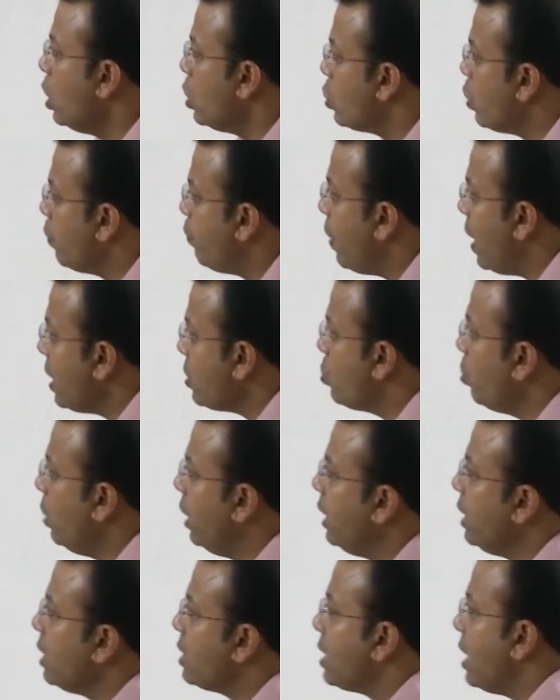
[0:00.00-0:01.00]
So, first we
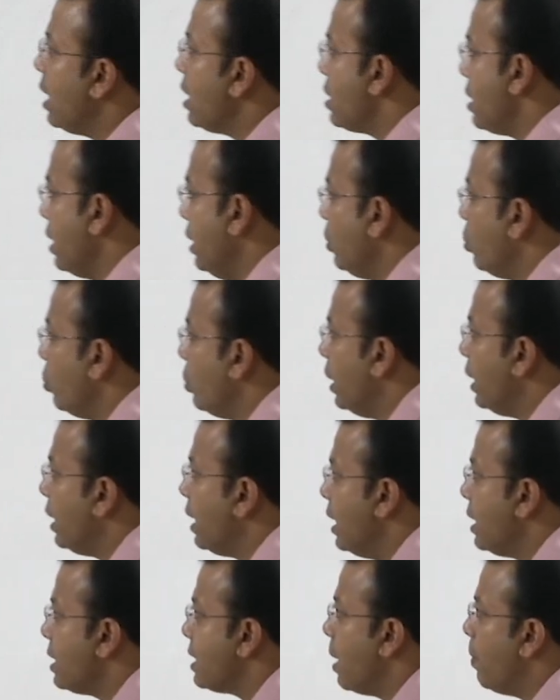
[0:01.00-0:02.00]
will discuss into
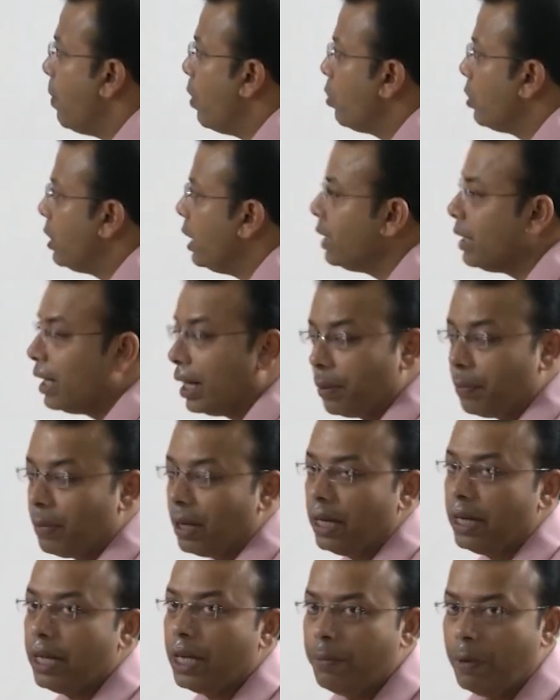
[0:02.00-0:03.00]
details about the
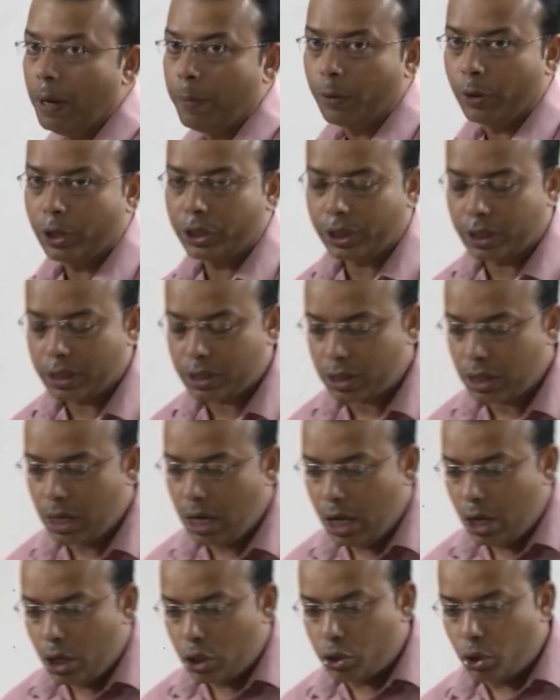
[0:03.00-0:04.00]
thermal evaporations.
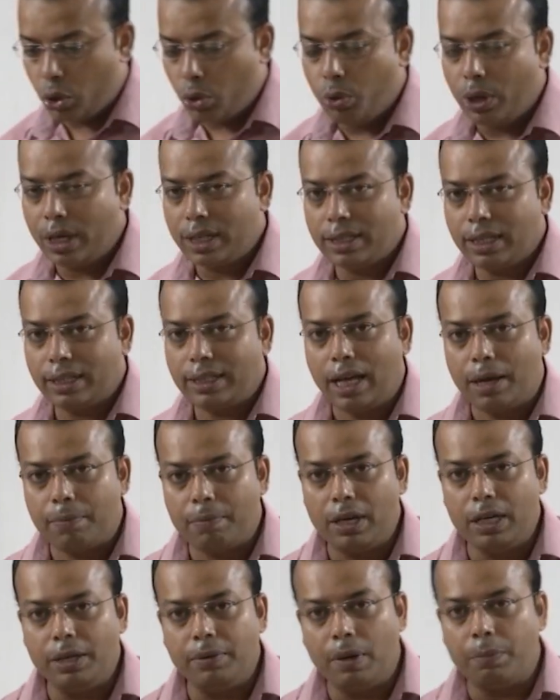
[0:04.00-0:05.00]
So, what the
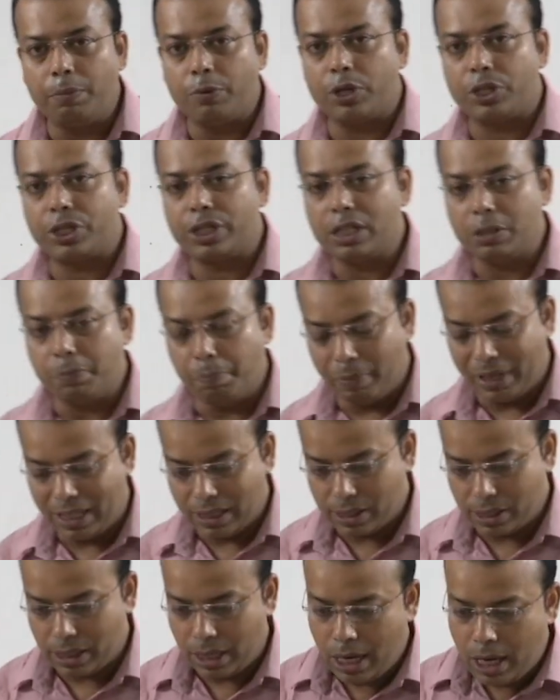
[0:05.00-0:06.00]
thermal evaporation
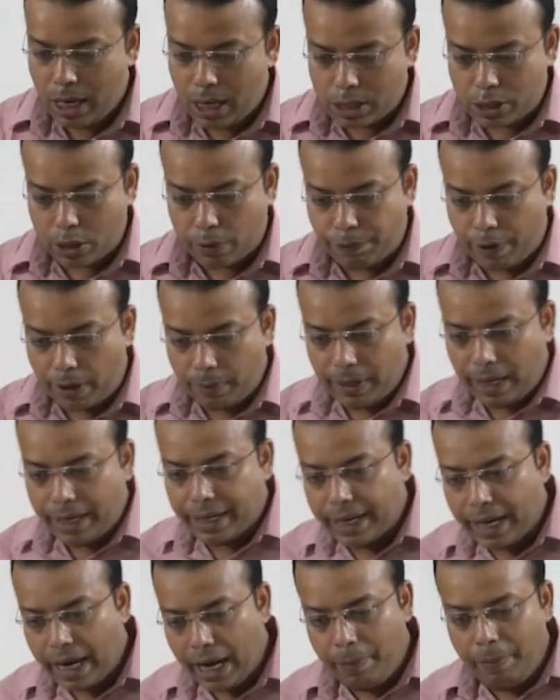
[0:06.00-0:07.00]
means? So, from the
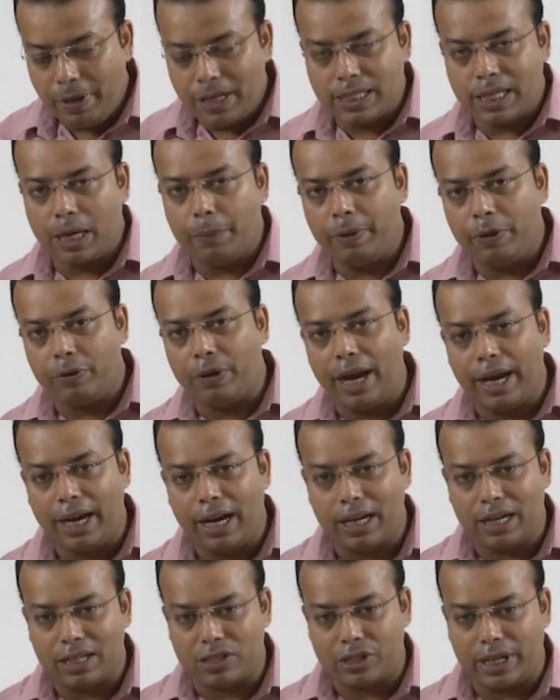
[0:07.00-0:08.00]
name itself you can
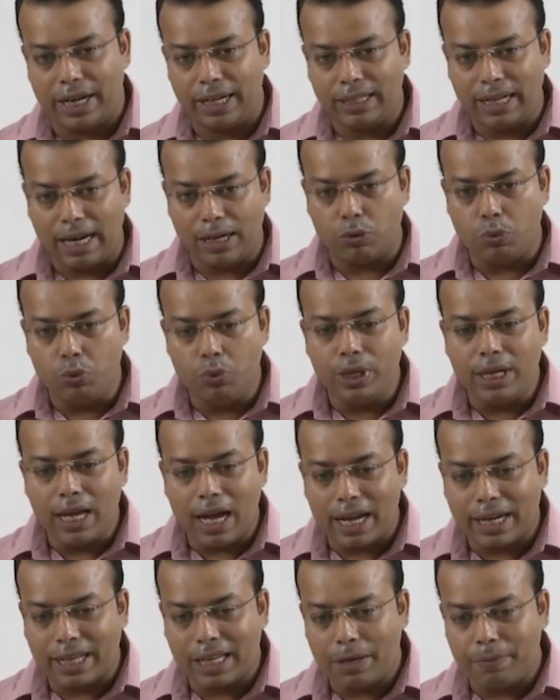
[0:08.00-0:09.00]
understand that we
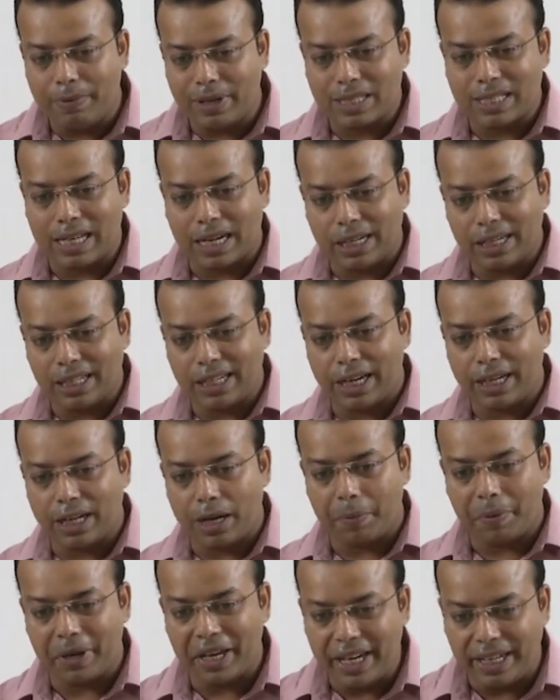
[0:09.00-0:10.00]
are giving certain kind
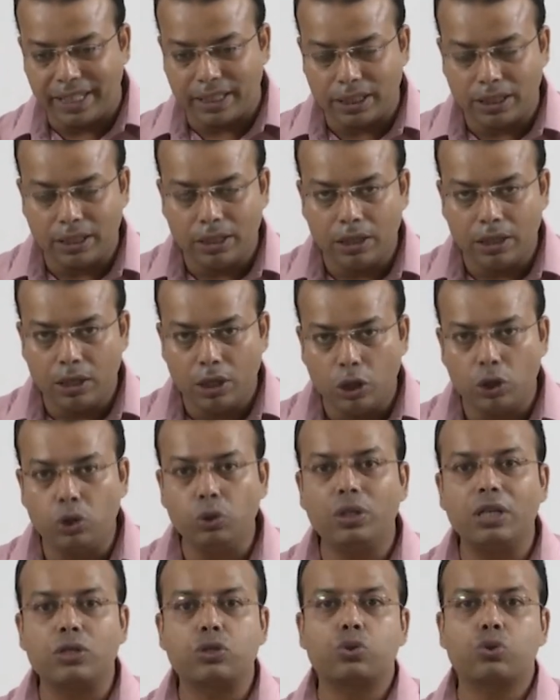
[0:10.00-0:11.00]
of heat
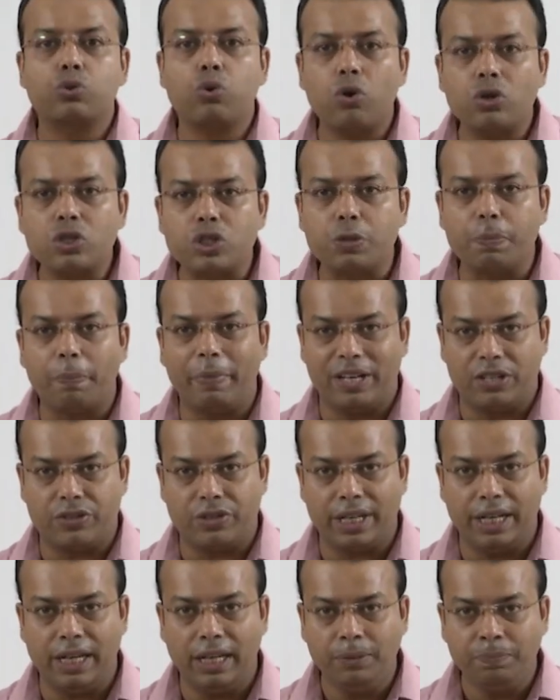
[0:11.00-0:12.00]
to the source
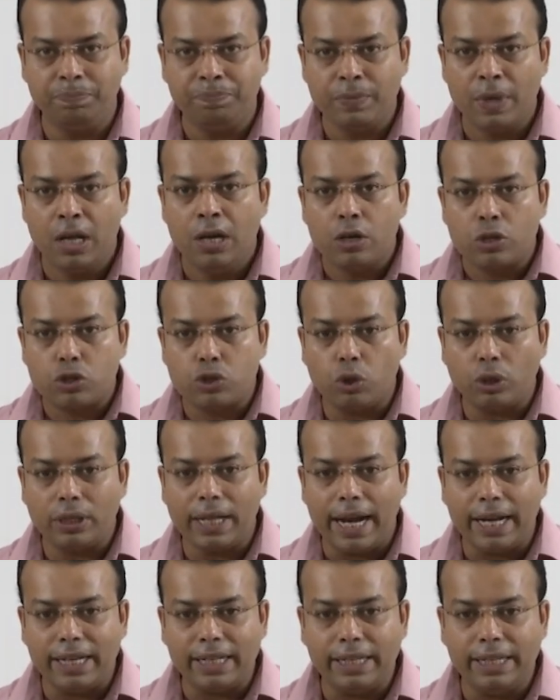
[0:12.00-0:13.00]
material so
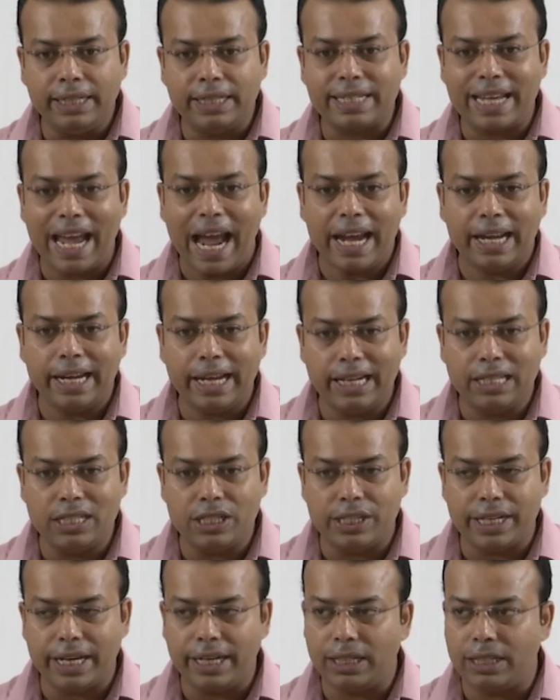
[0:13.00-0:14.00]
that it can
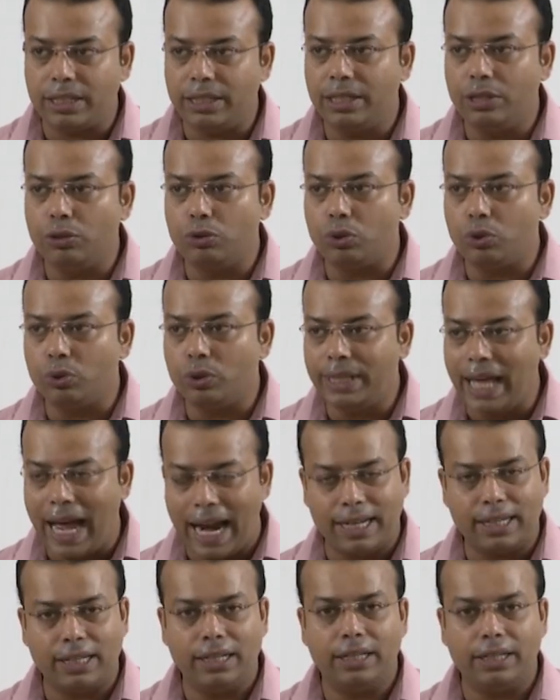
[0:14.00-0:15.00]
agitate due to
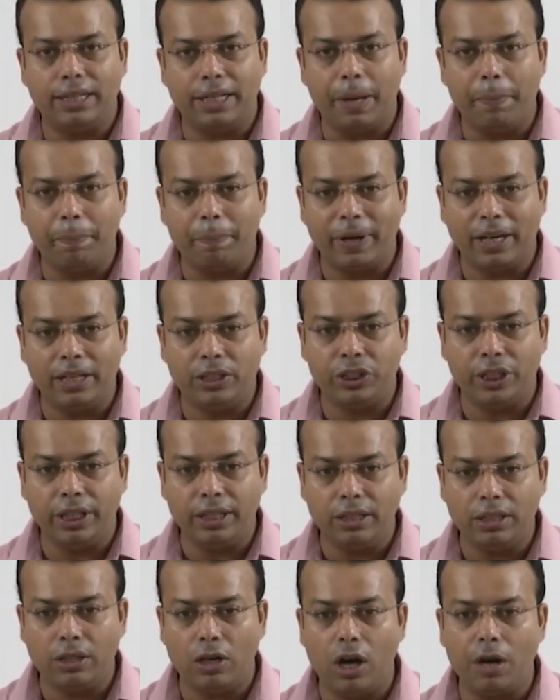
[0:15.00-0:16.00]
that temperature
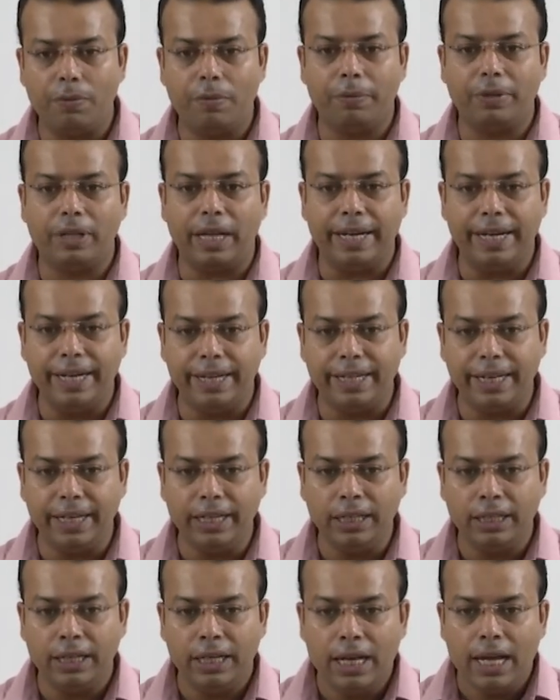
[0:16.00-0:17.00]
or maybe the
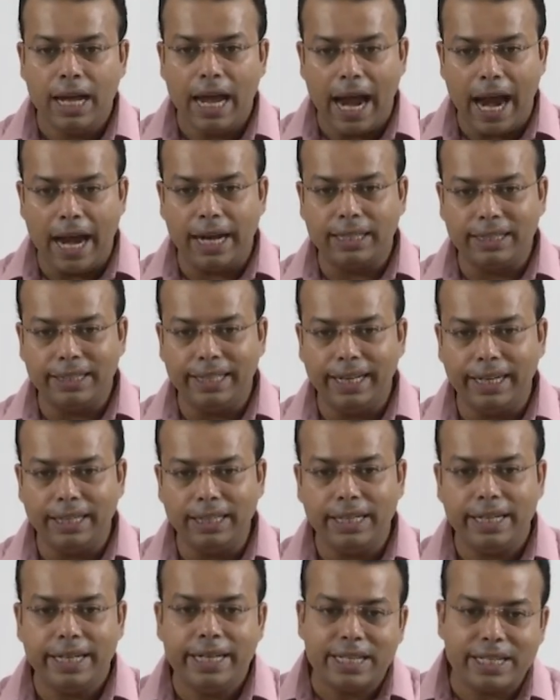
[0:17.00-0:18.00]
heating, and
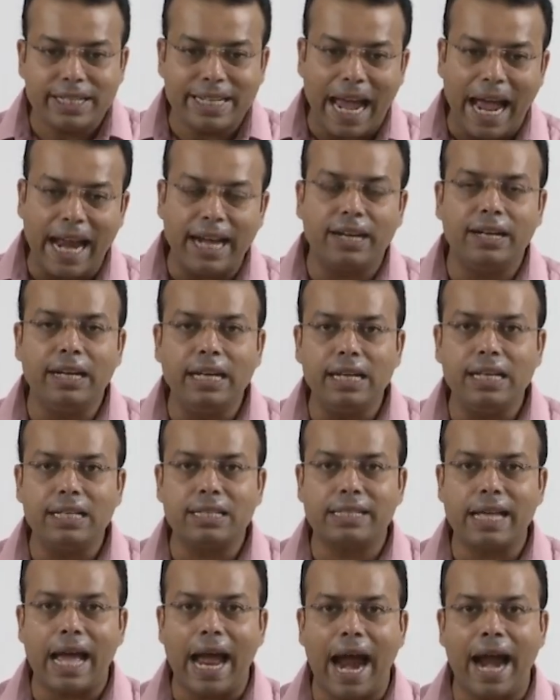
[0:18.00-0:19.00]
then it can
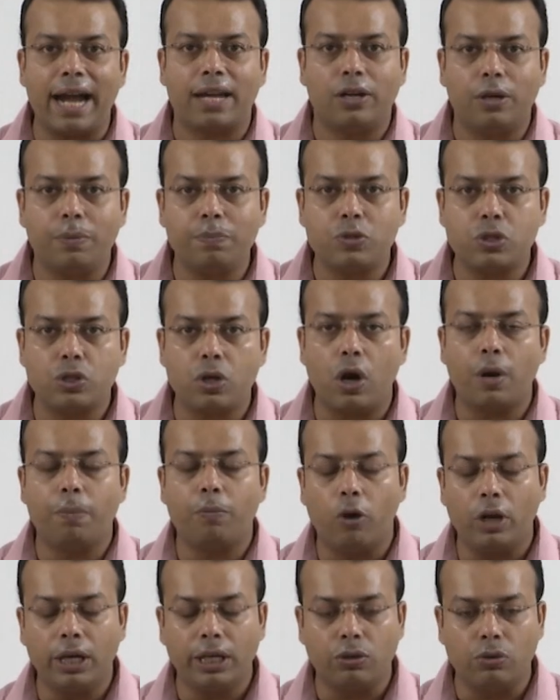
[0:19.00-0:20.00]
release the atoms or
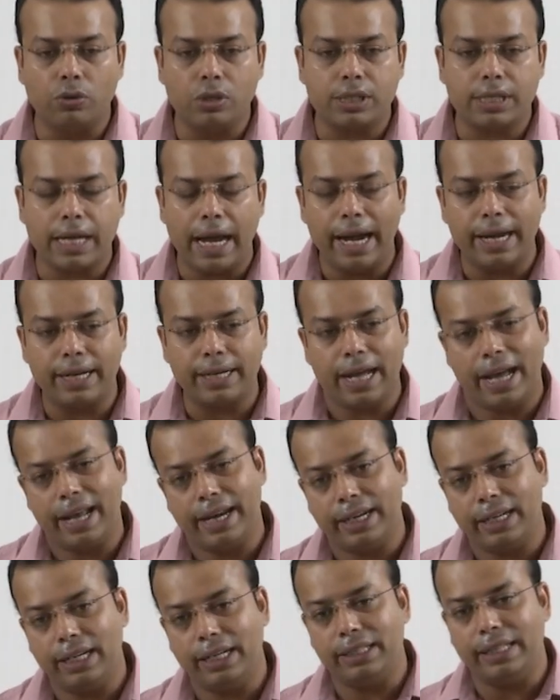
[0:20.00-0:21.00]
molecules, and
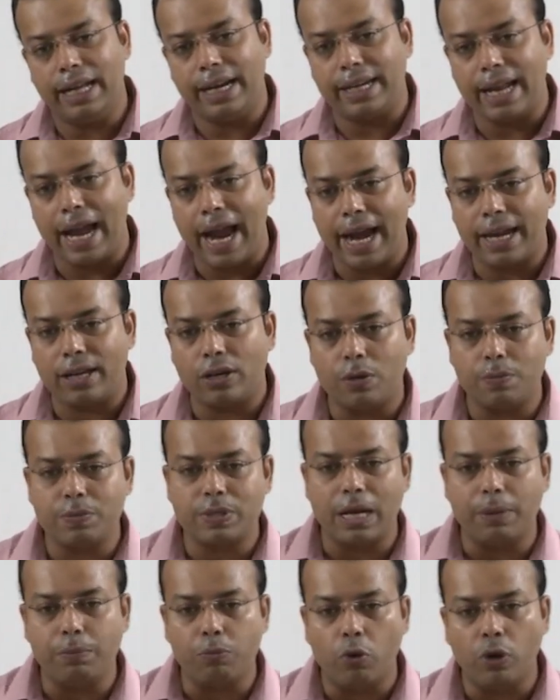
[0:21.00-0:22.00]
directly that
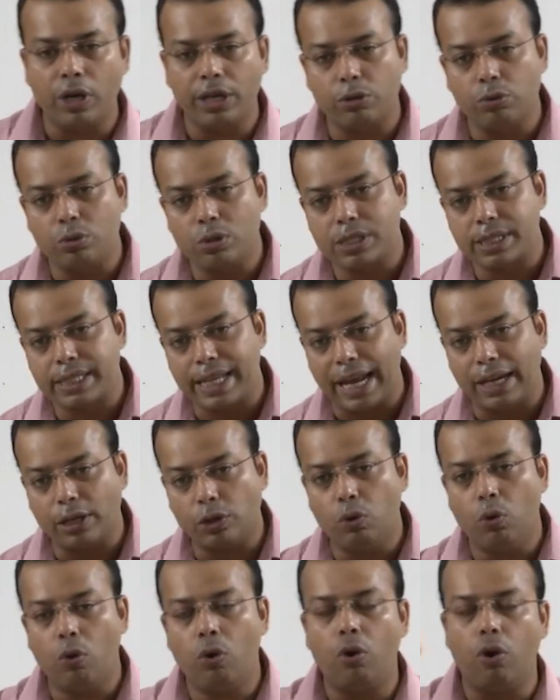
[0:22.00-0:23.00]
atoms and molecules
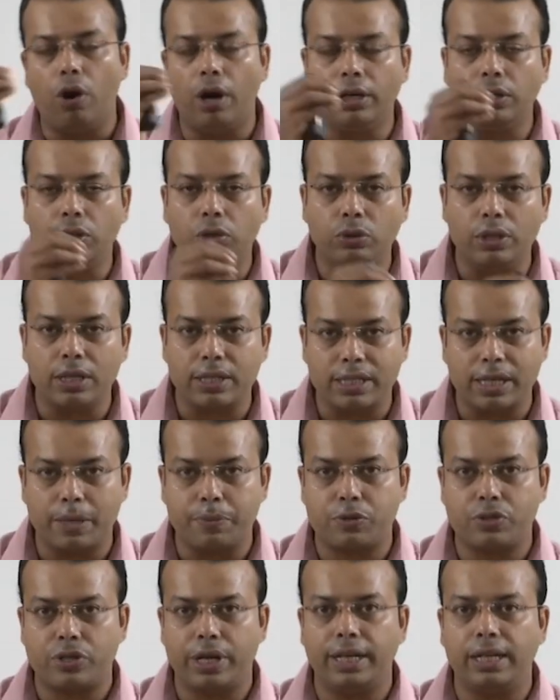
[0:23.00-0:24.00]
can go onto the
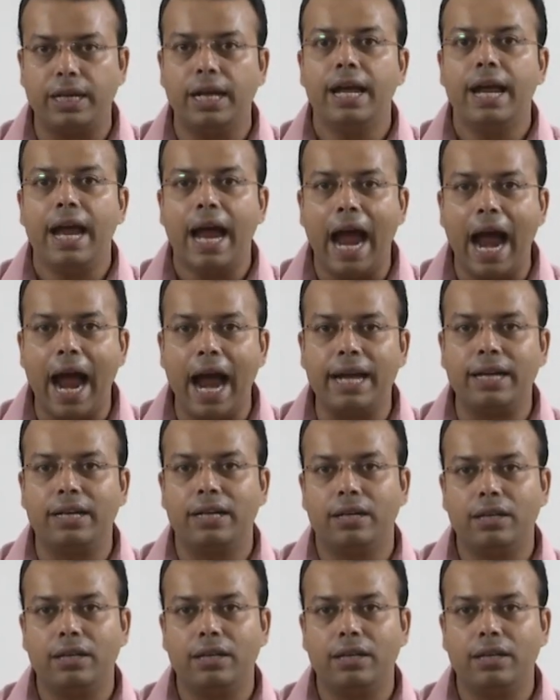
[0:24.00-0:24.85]
substrate and